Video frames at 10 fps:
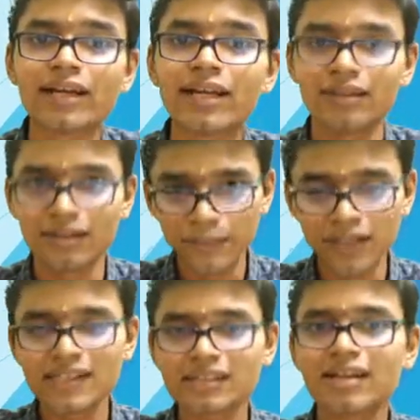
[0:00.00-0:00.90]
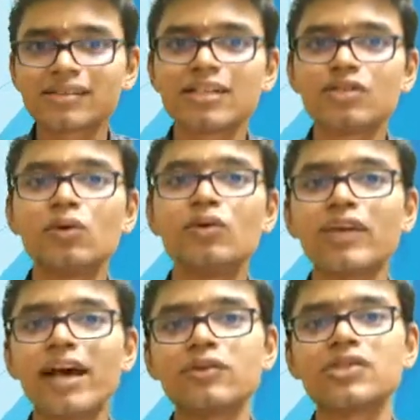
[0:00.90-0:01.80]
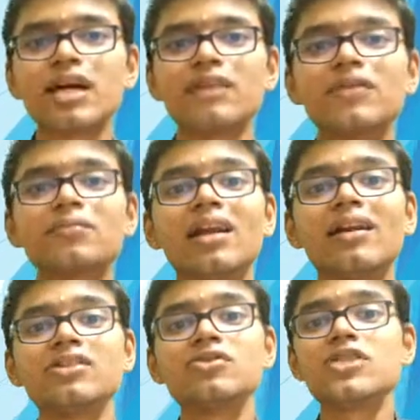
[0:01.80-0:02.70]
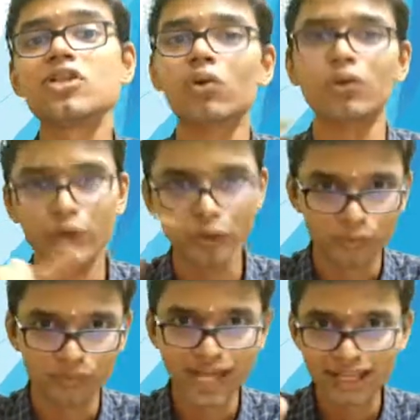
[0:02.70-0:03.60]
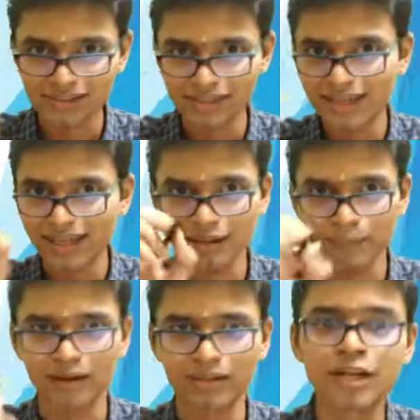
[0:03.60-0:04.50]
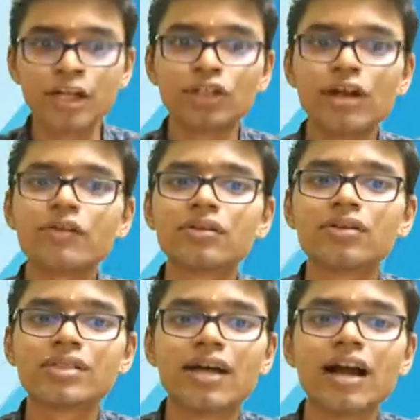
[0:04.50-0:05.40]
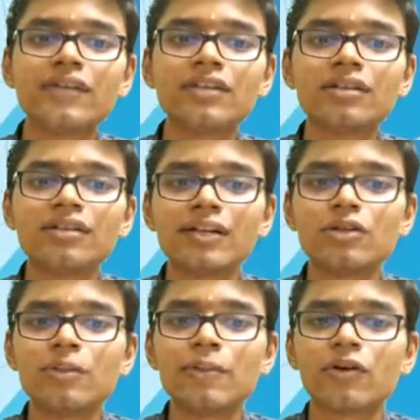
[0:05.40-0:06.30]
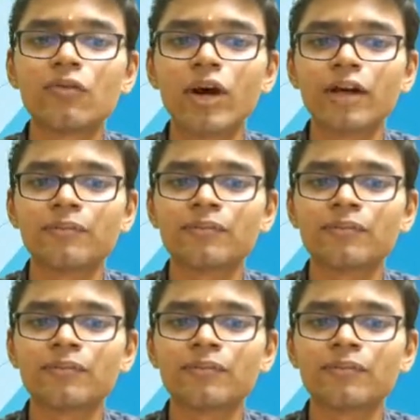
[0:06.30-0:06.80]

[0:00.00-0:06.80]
In the previous class, I told we have to start from 3 raised to 0. No, that is the error part. You have to start with 3 to the power 1